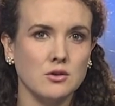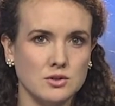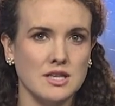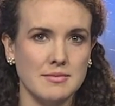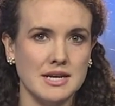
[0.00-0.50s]

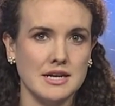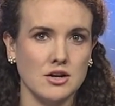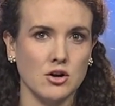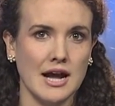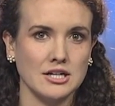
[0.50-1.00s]
those limited
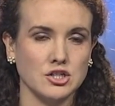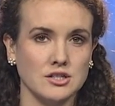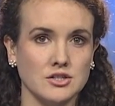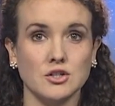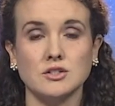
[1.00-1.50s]

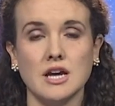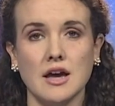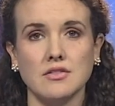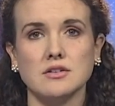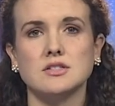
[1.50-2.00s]
interactions, her
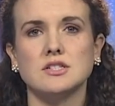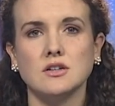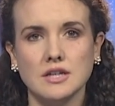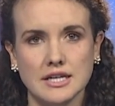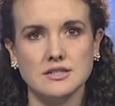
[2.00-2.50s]
death
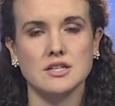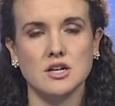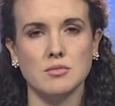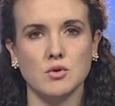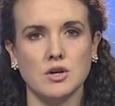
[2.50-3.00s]
still hits the
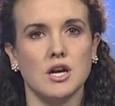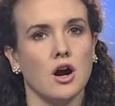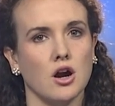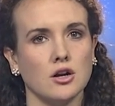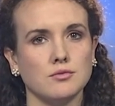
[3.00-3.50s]
community
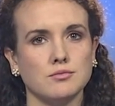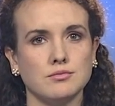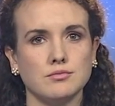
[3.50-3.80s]
hard.